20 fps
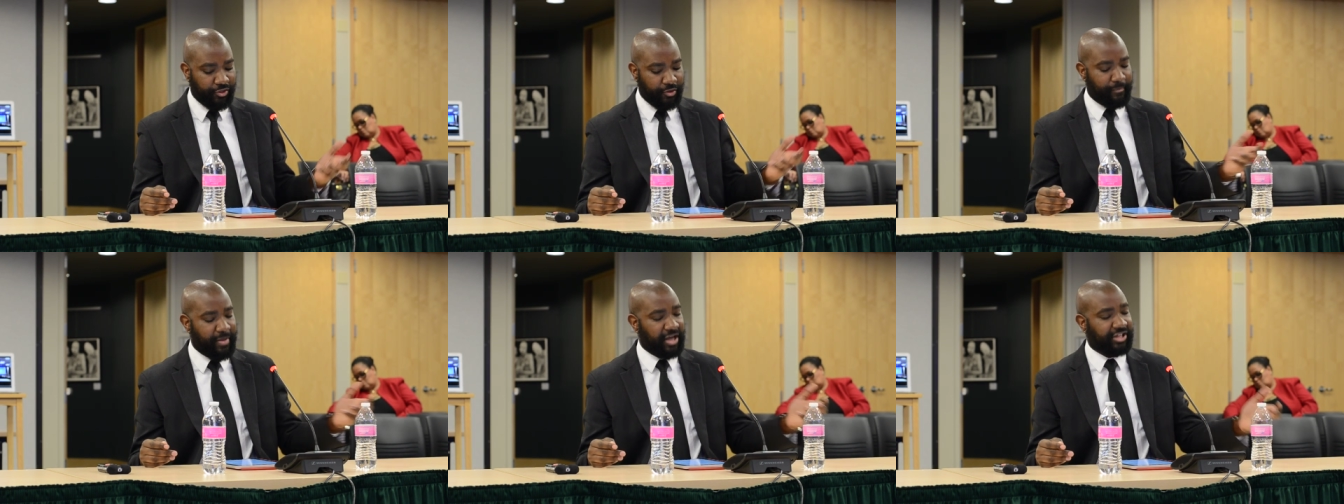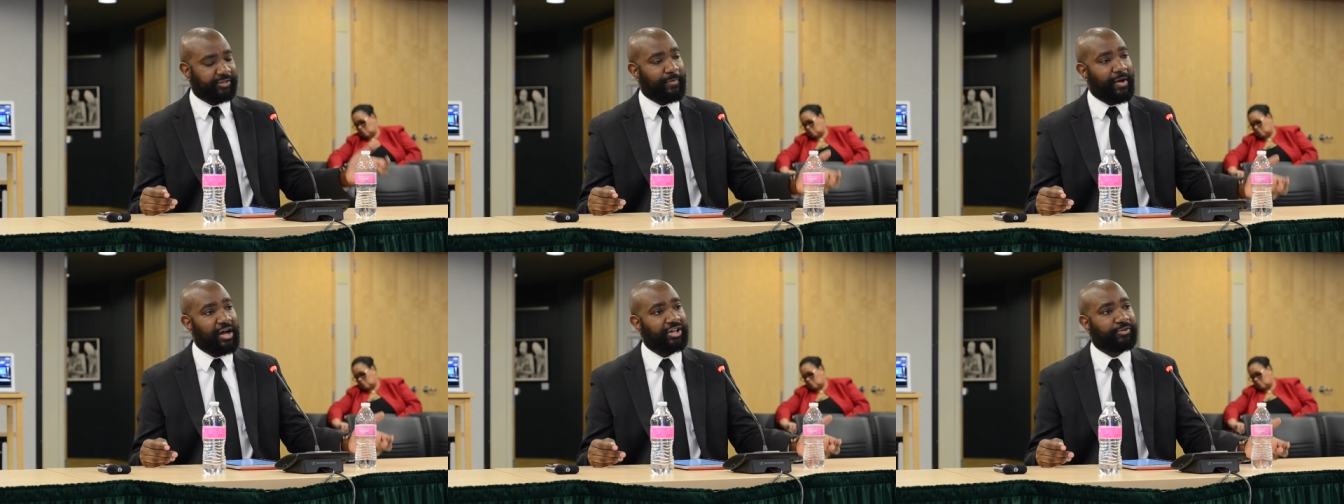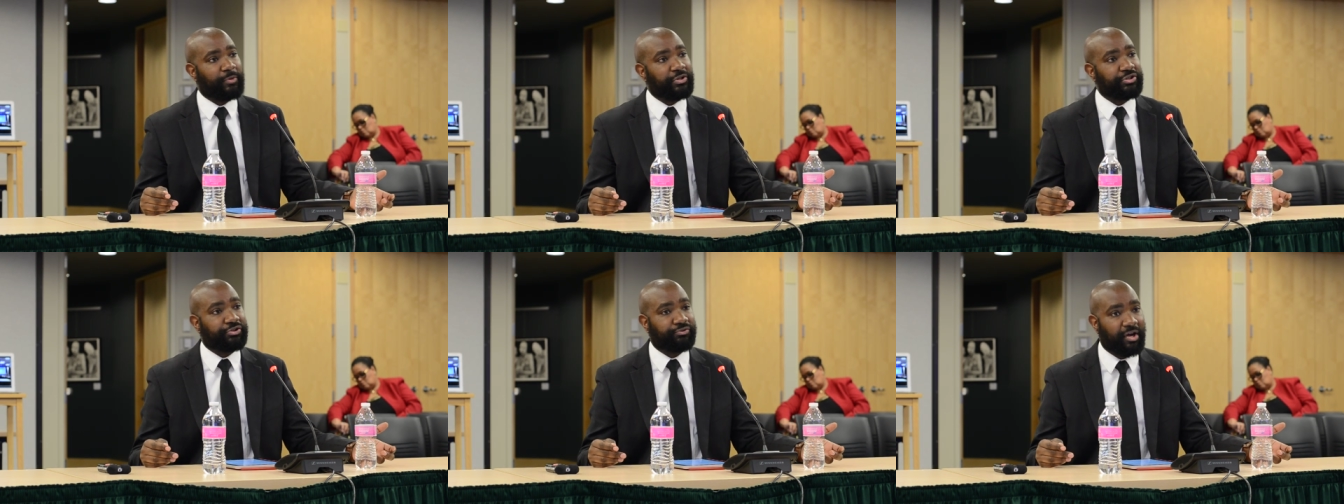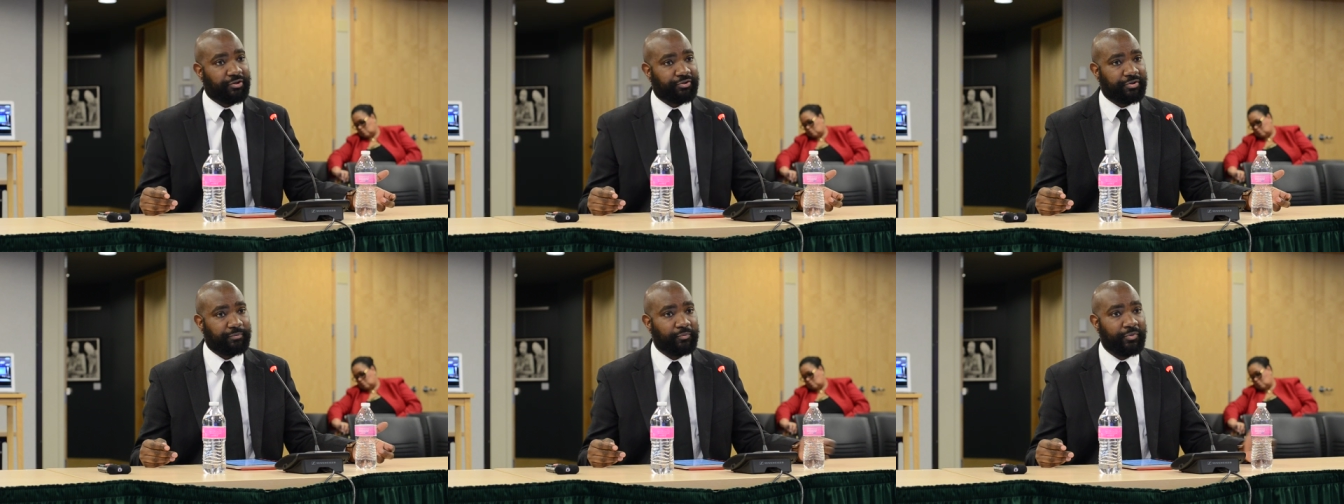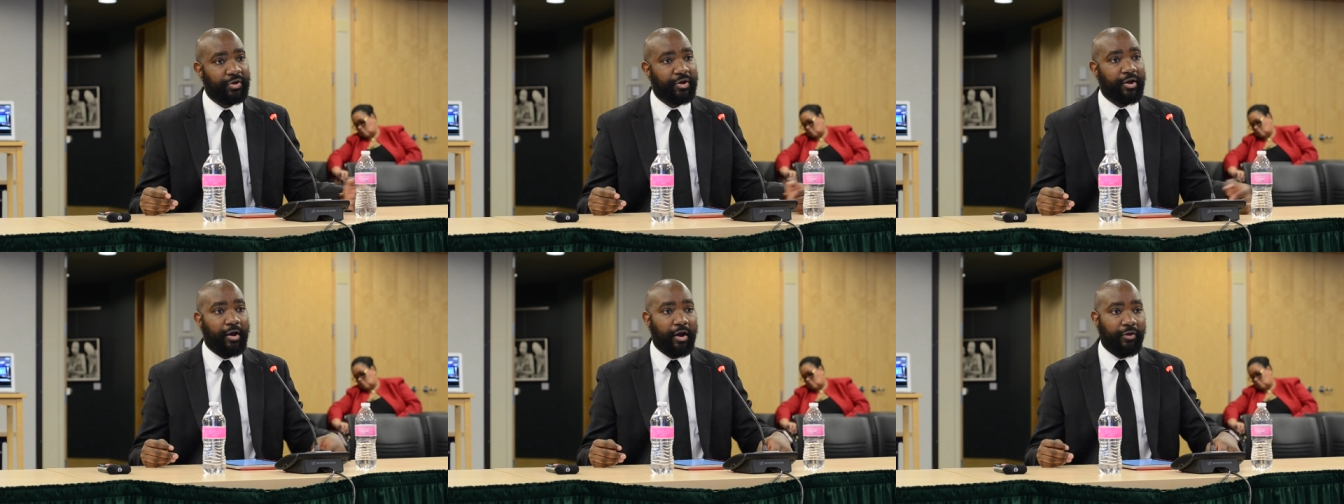the best possible
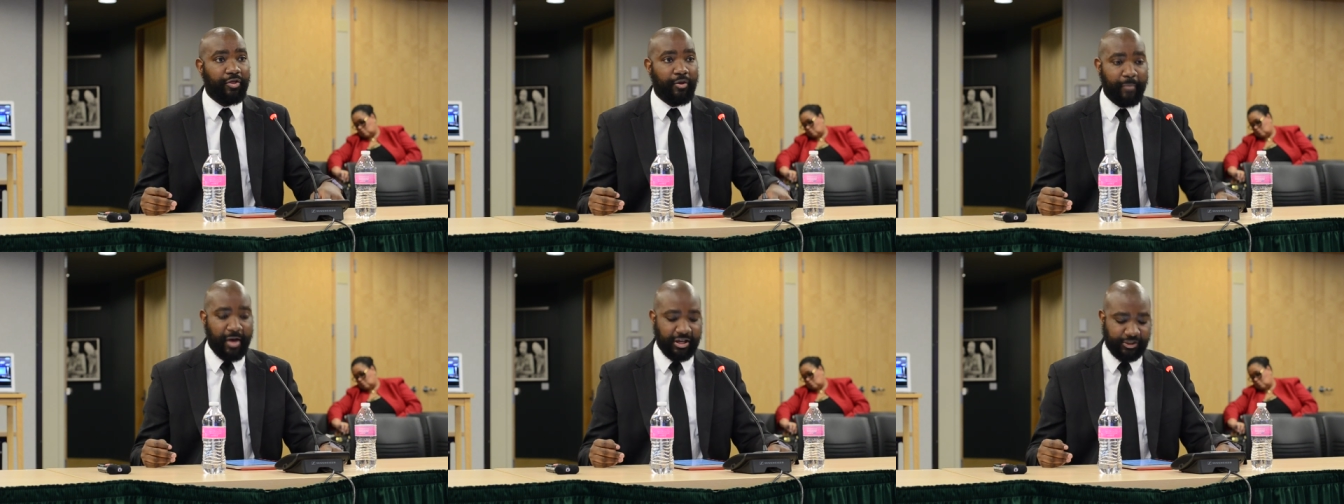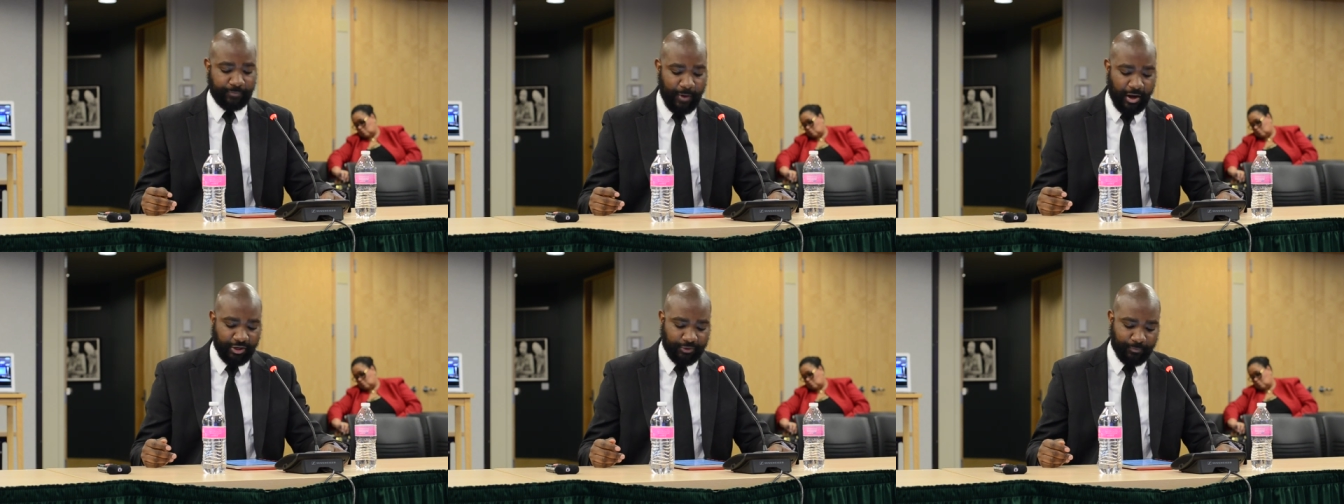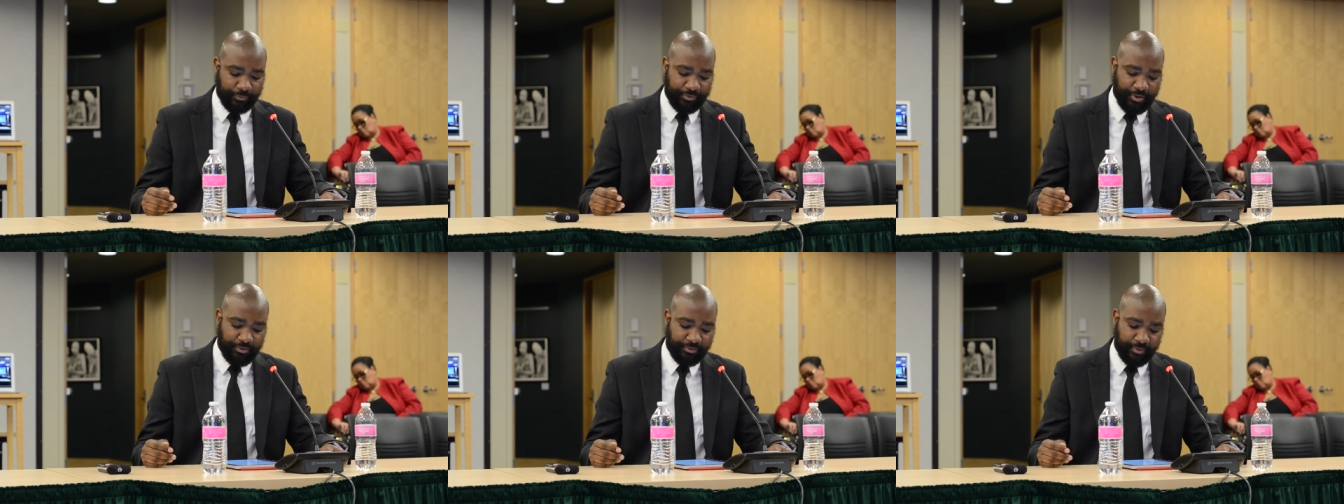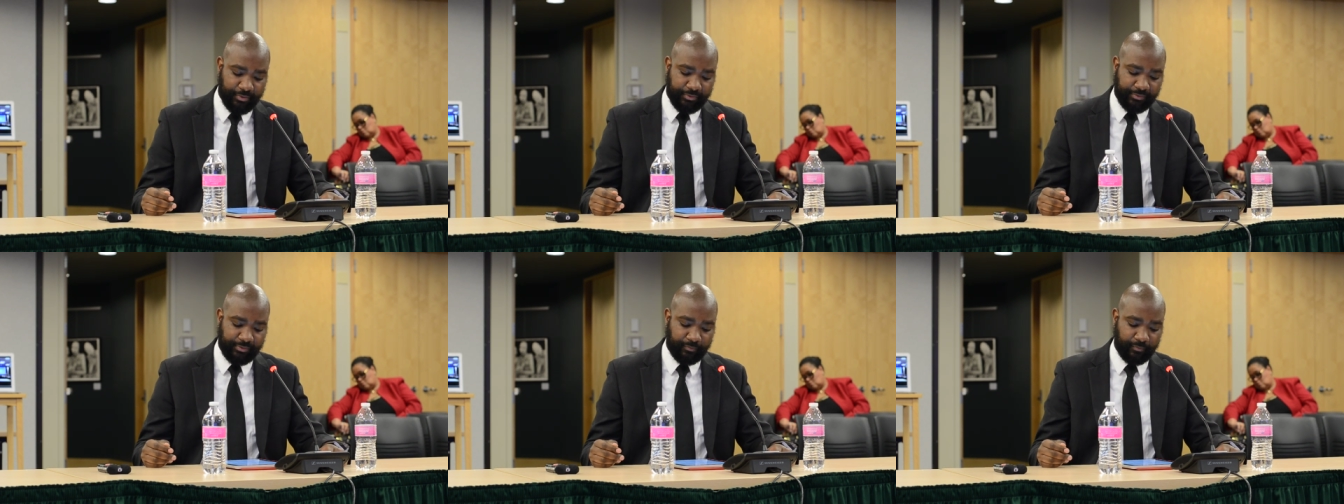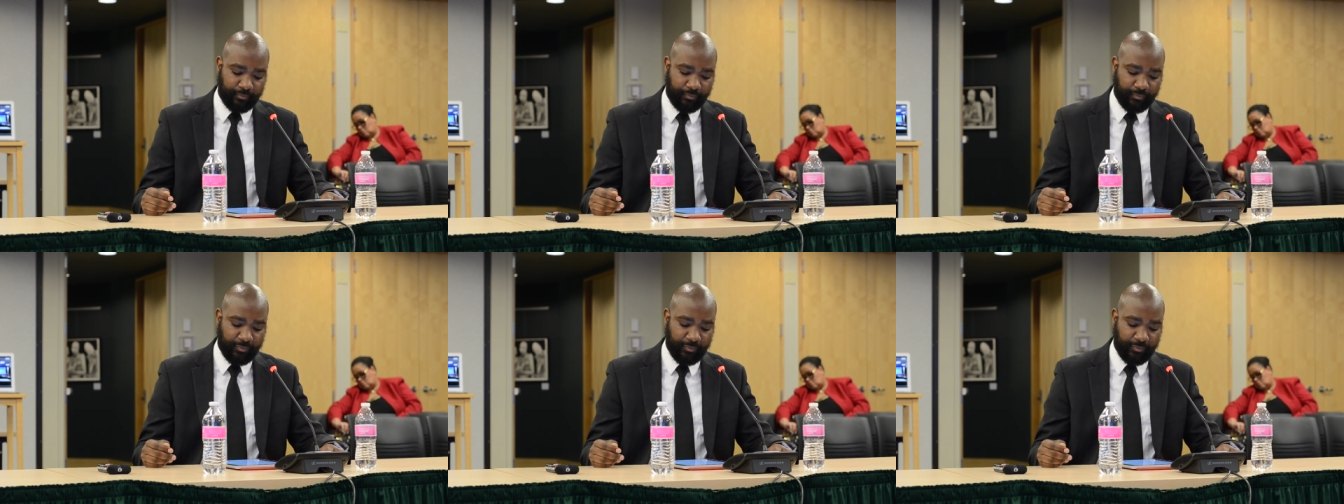instruction and the best possible teachers.